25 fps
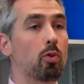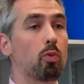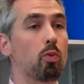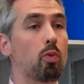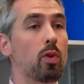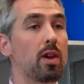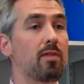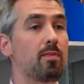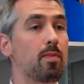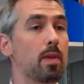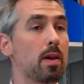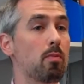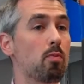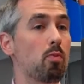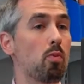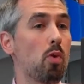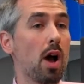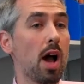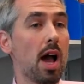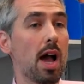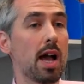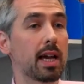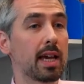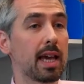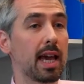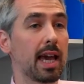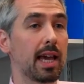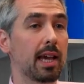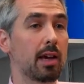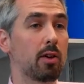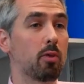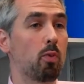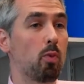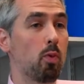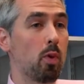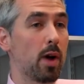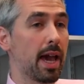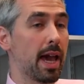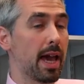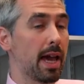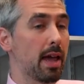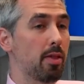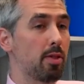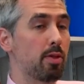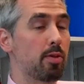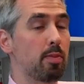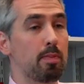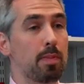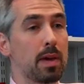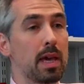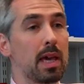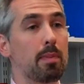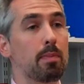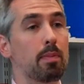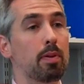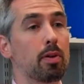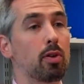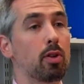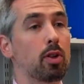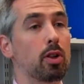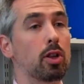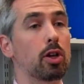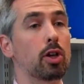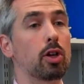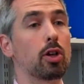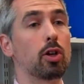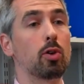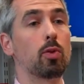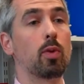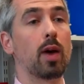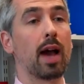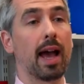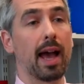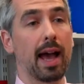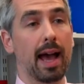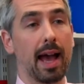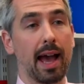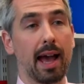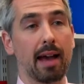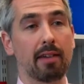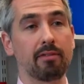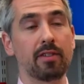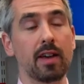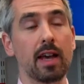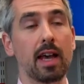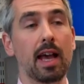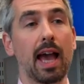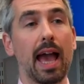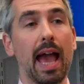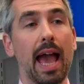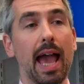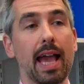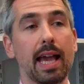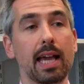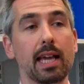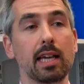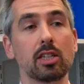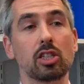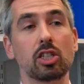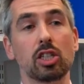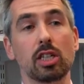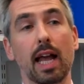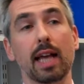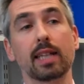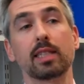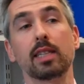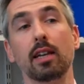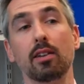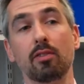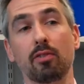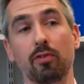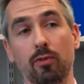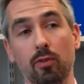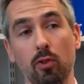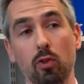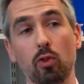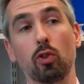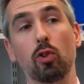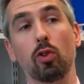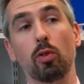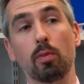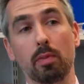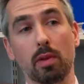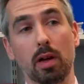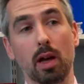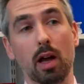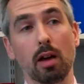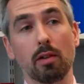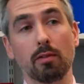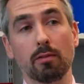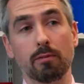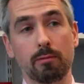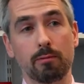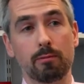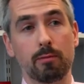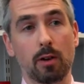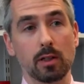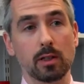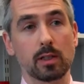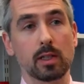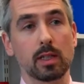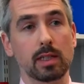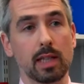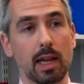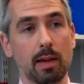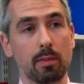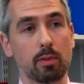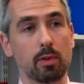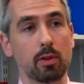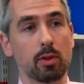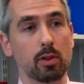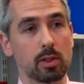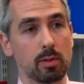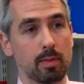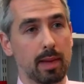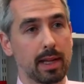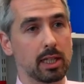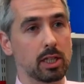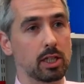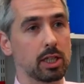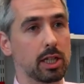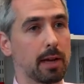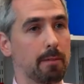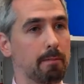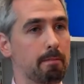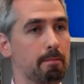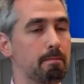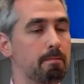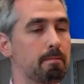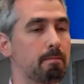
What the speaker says: We've been working with people who have a genetic form of frontotemporal dementia.